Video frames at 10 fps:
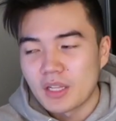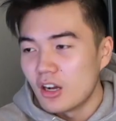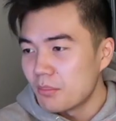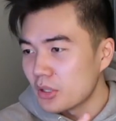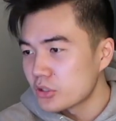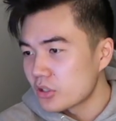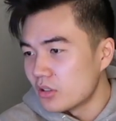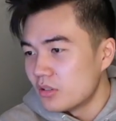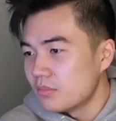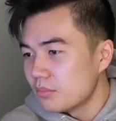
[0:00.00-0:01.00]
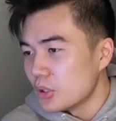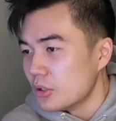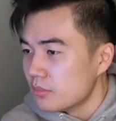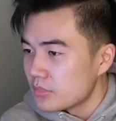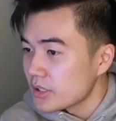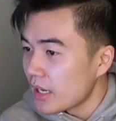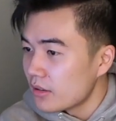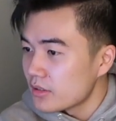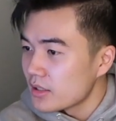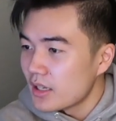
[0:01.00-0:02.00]
oh, musical, boom,
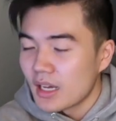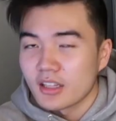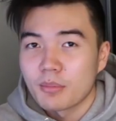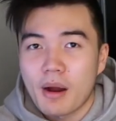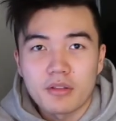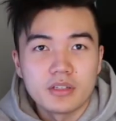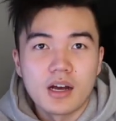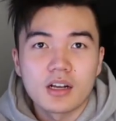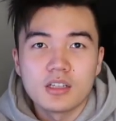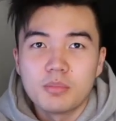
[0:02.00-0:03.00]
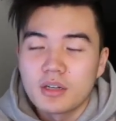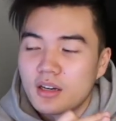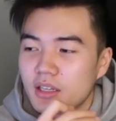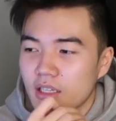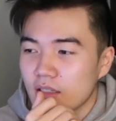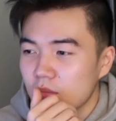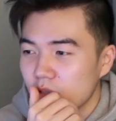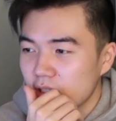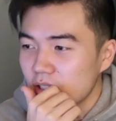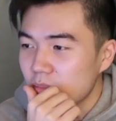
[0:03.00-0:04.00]
sound. I think The Power of the Dog could put on a
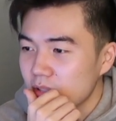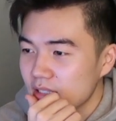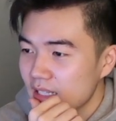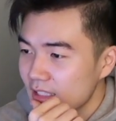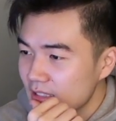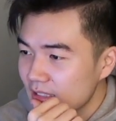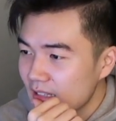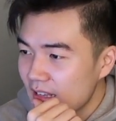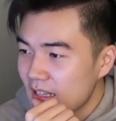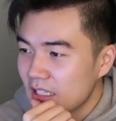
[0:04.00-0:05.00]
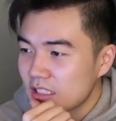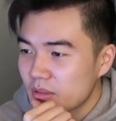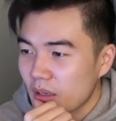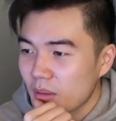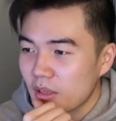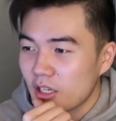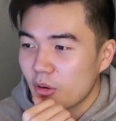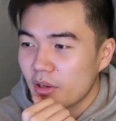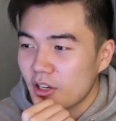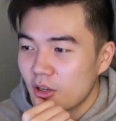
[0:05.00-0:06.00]
pretty good presentation. Spider-Man
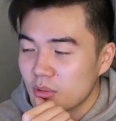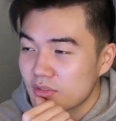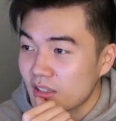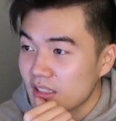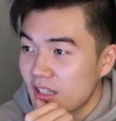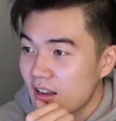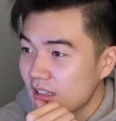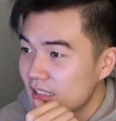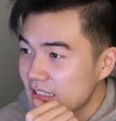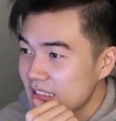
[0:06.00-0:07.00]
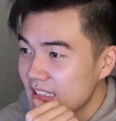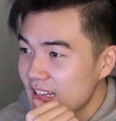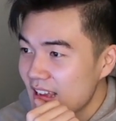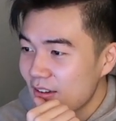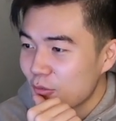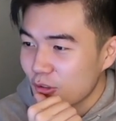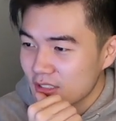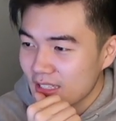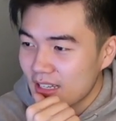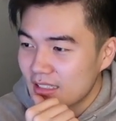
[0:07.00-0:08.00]
No Way Home is fucking long listed for
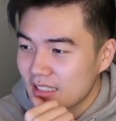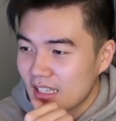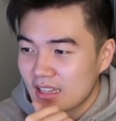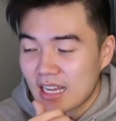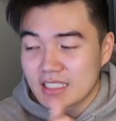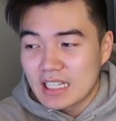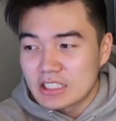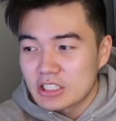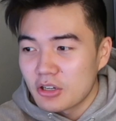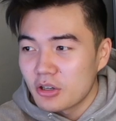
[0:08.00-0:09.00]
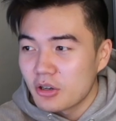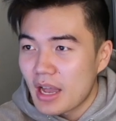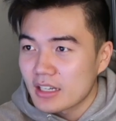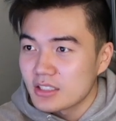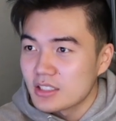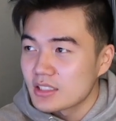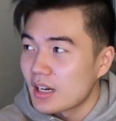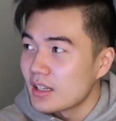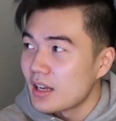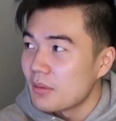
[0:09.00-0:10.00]
sound. Last Night in Soho actually just
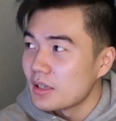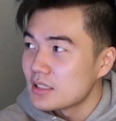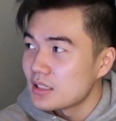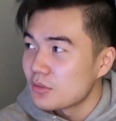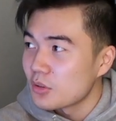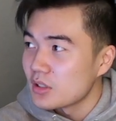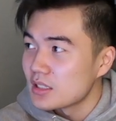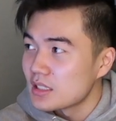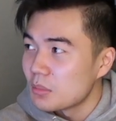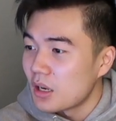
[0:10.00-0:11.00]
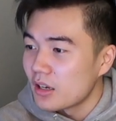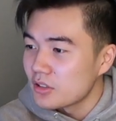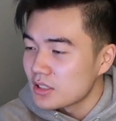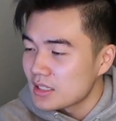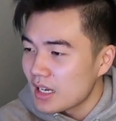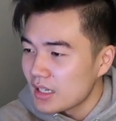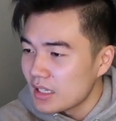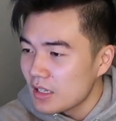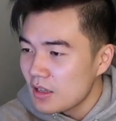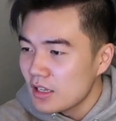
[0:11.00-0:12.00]
got a nomination for the Cinema Audio
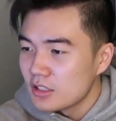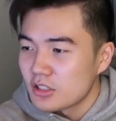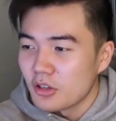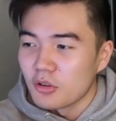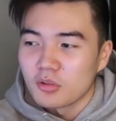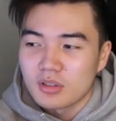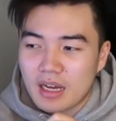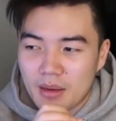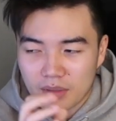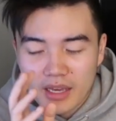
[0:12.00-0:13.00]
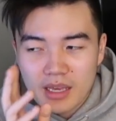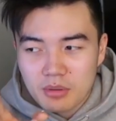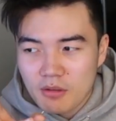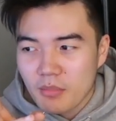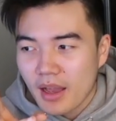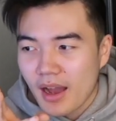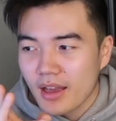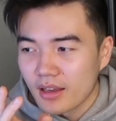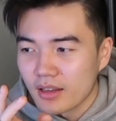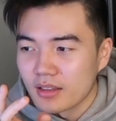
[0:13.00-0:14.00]
Society. So I am keeping my
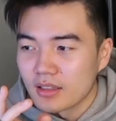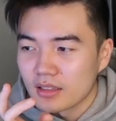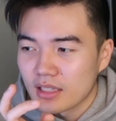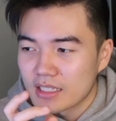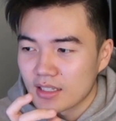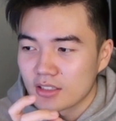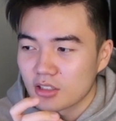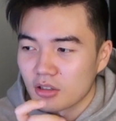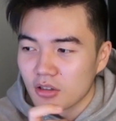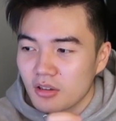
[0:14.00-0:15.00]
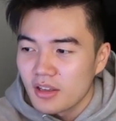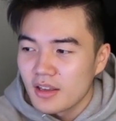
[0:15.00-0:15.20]
eye on Last Night in Soho.